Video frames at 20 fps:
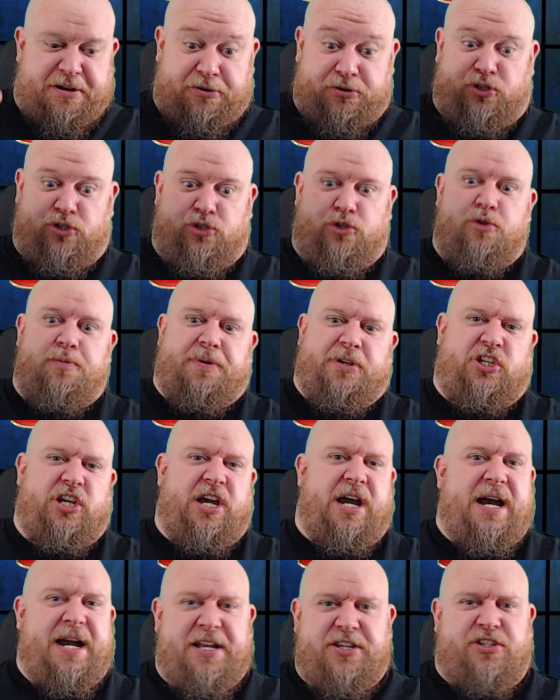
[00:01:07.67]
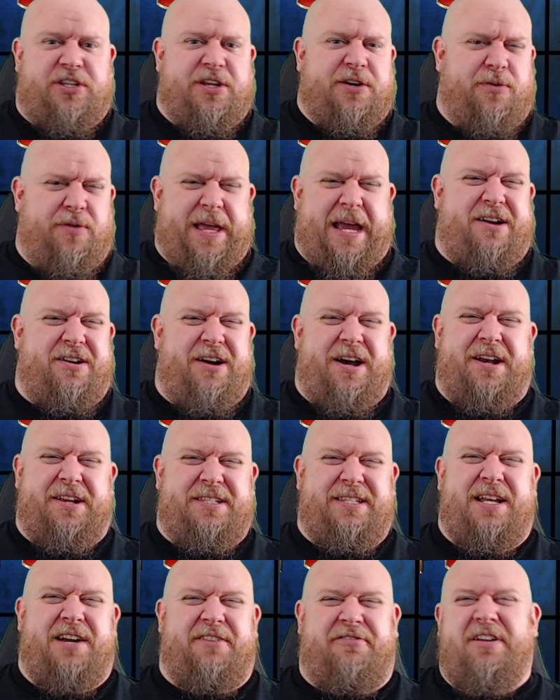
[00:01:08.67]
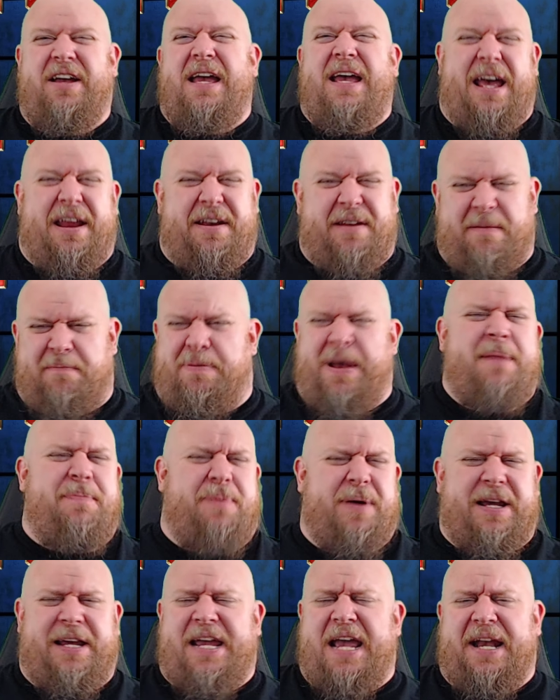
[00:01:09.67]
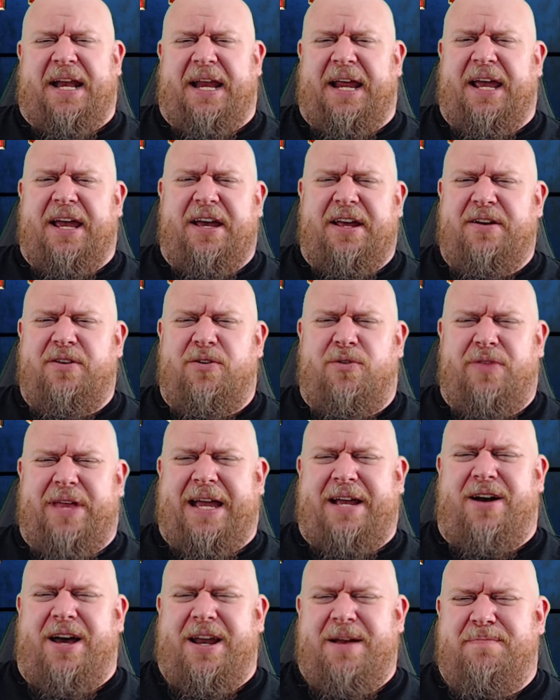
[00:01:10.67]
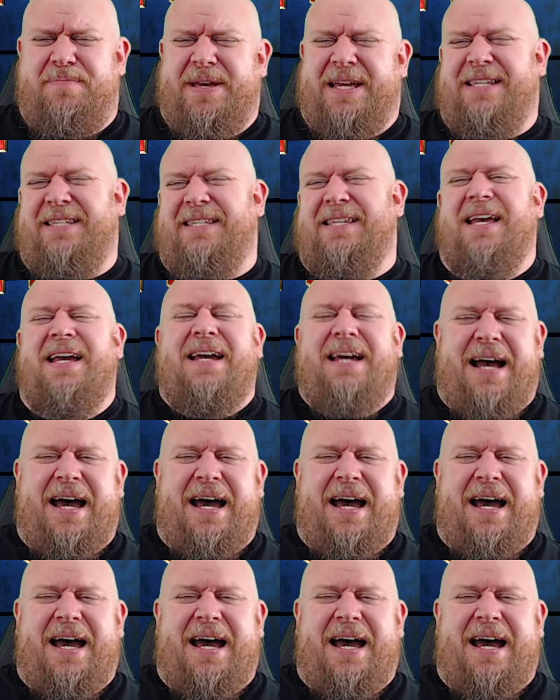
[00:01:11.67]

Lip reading: supercharged and all that kind of stuff, and then Pepper getting it and all that kind of biz.